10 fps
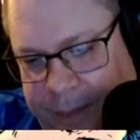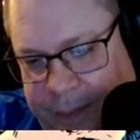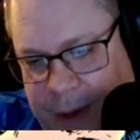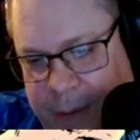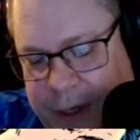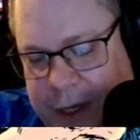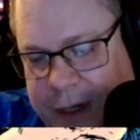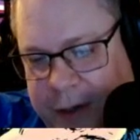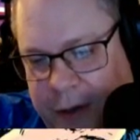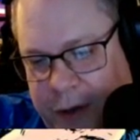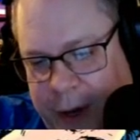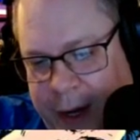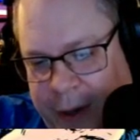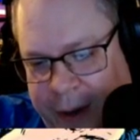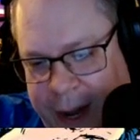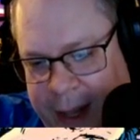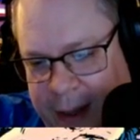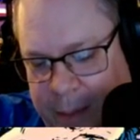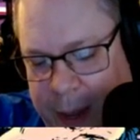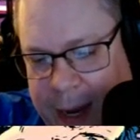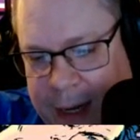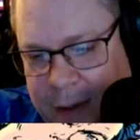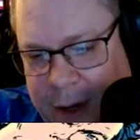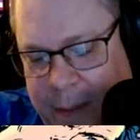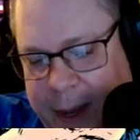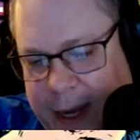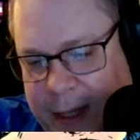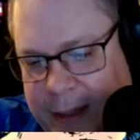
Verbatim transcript: Then we yep. checks her trailer. Yeah, the bed is not a bed.